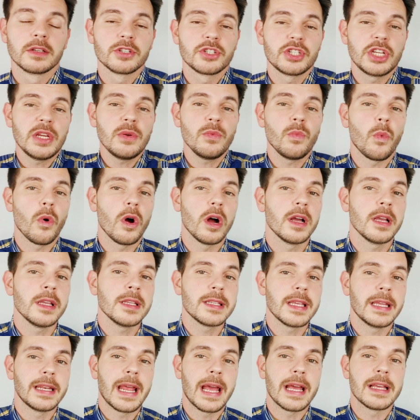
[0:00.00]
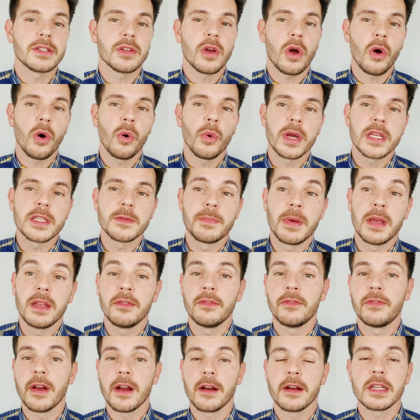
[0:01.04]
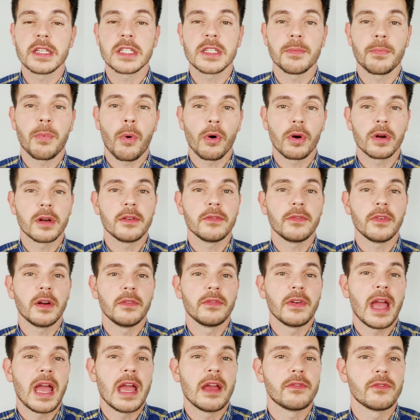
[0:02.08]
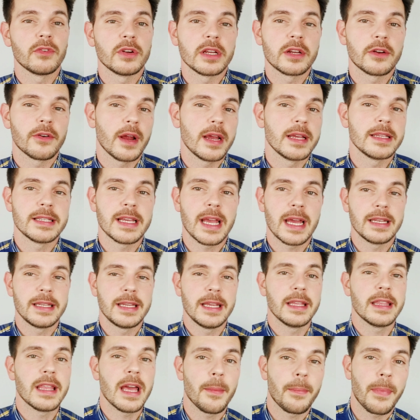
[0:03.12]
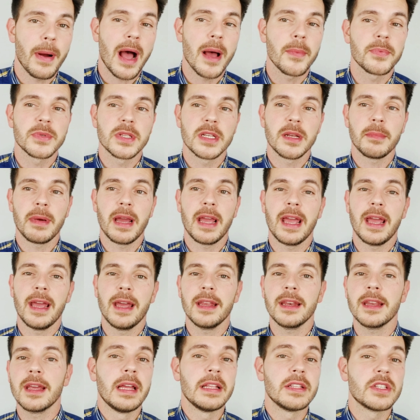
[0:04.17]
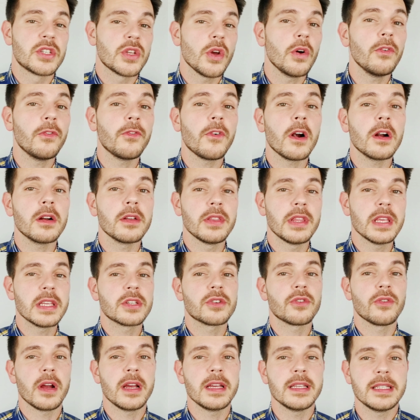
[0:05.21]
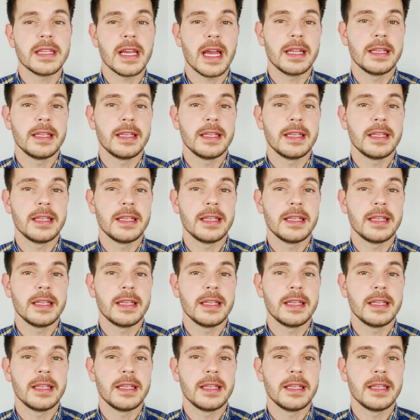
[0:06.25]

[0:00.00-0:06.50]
She was and has always been very supportive of every crazy idea that pops into my head. And so far, this crazy